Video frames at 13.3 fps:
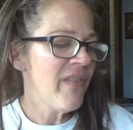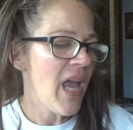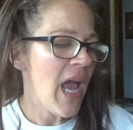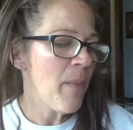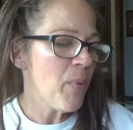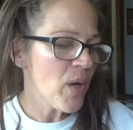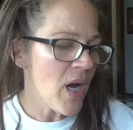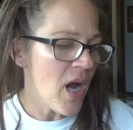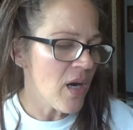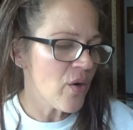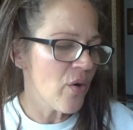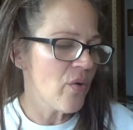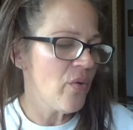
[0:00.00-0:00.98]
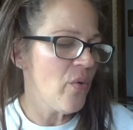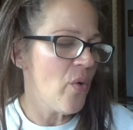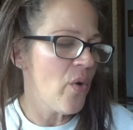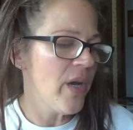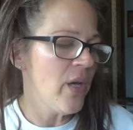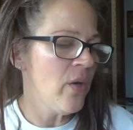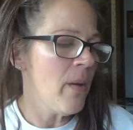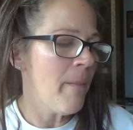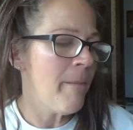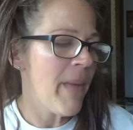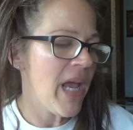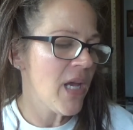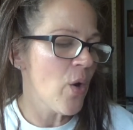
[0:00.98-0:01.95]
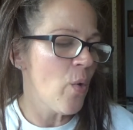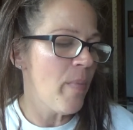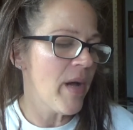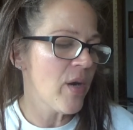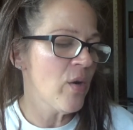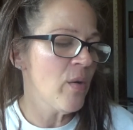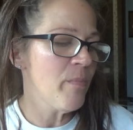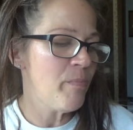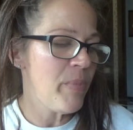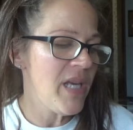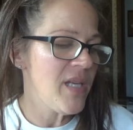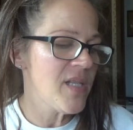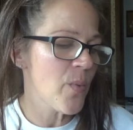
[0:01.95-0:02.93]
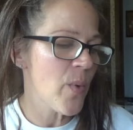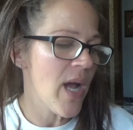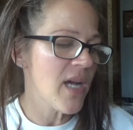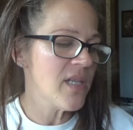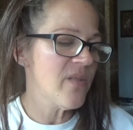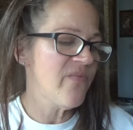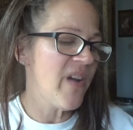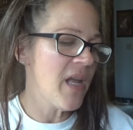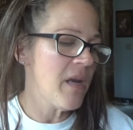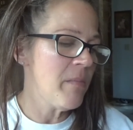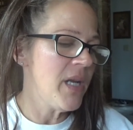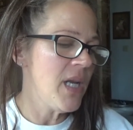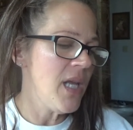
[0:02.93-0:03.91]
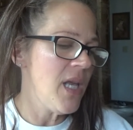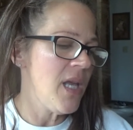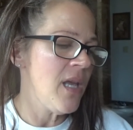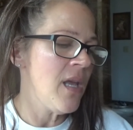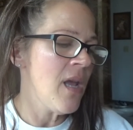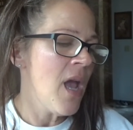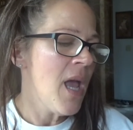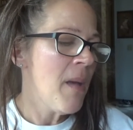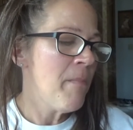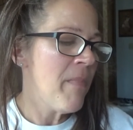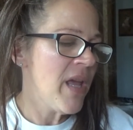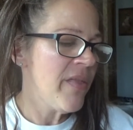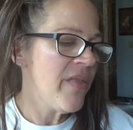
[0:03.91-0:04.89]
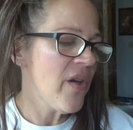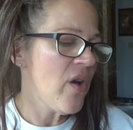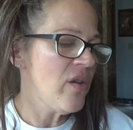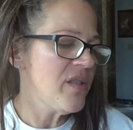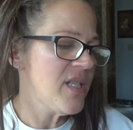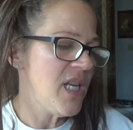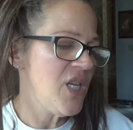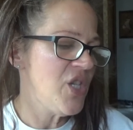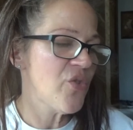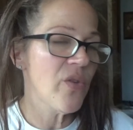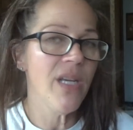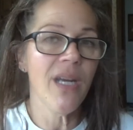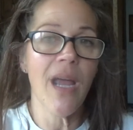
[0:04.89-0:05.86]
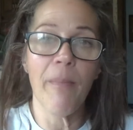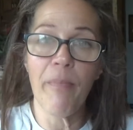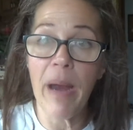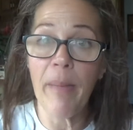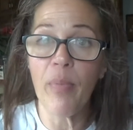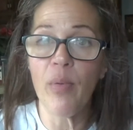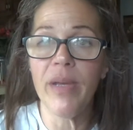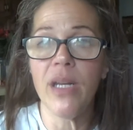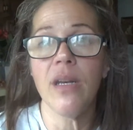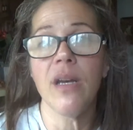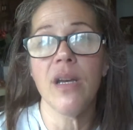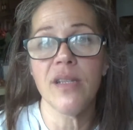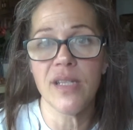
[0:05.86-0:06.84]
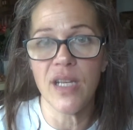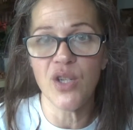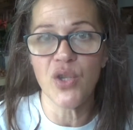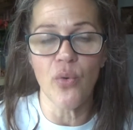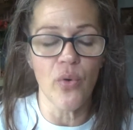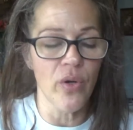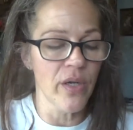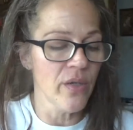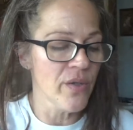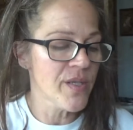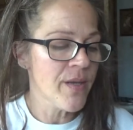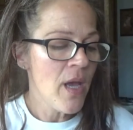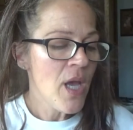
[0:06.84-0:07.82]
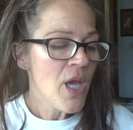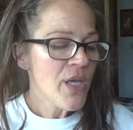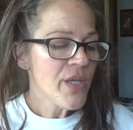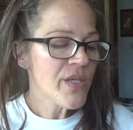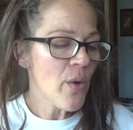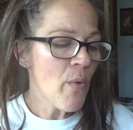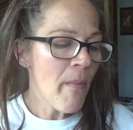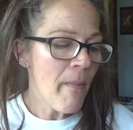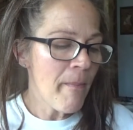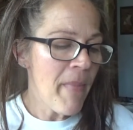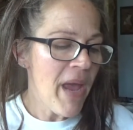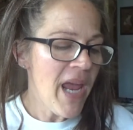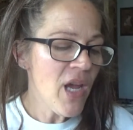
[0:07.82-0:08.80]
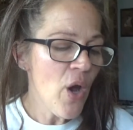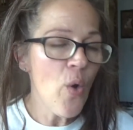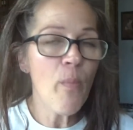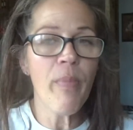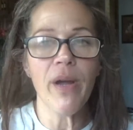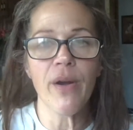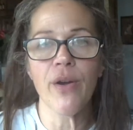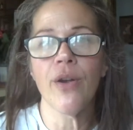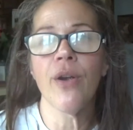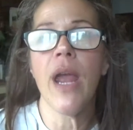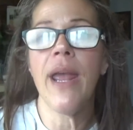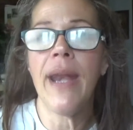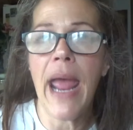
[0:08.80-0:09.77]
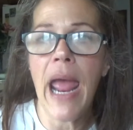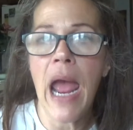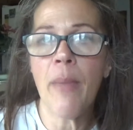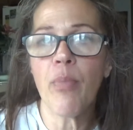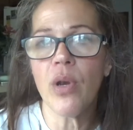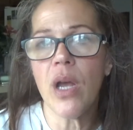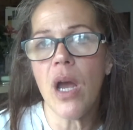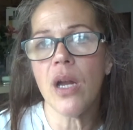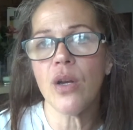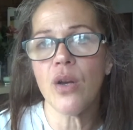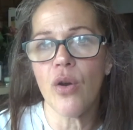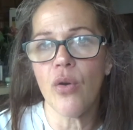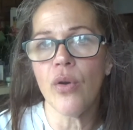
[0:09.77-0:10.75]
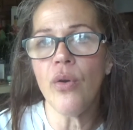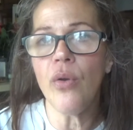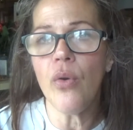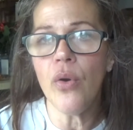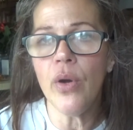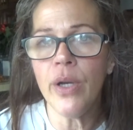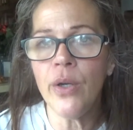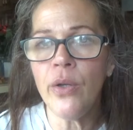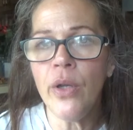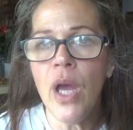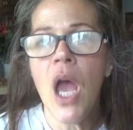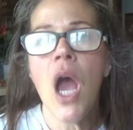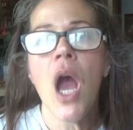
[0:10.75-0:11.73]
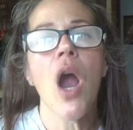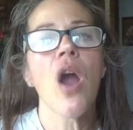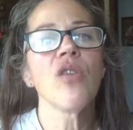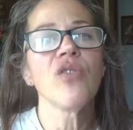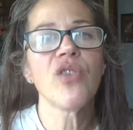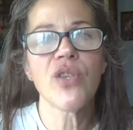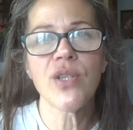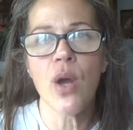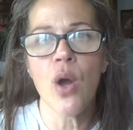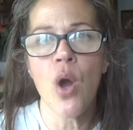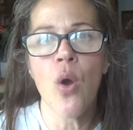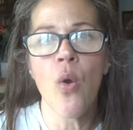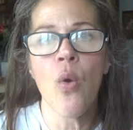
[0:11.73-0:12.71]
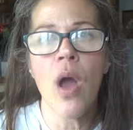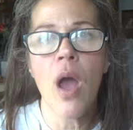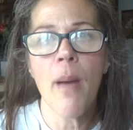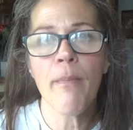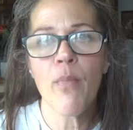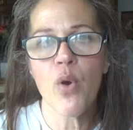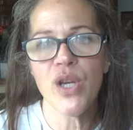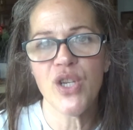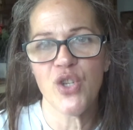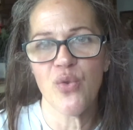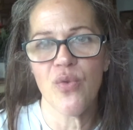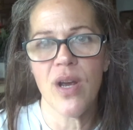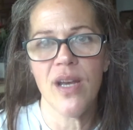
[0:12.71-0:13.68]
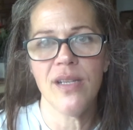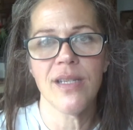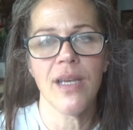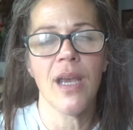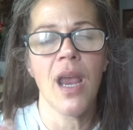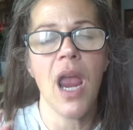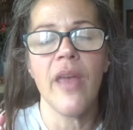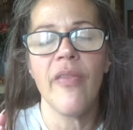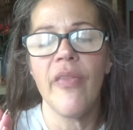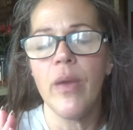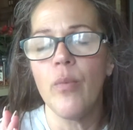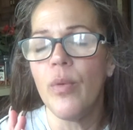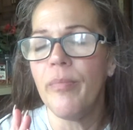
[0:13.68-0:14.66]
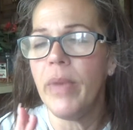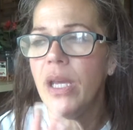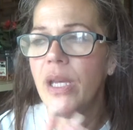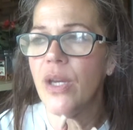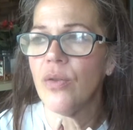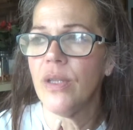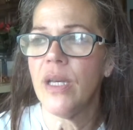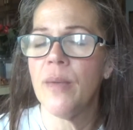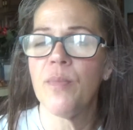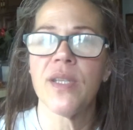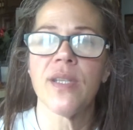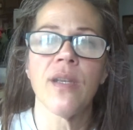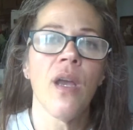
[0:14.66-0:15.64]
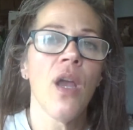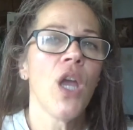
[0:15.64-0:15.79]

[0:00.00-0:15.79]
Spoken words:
Apricot kernel oil, mango butter, beeswax, vitamin E, menthol, tea tree, and peppermint essential oils. So mango butter and apricot kernel oil are so moisturizing, and they will make your lips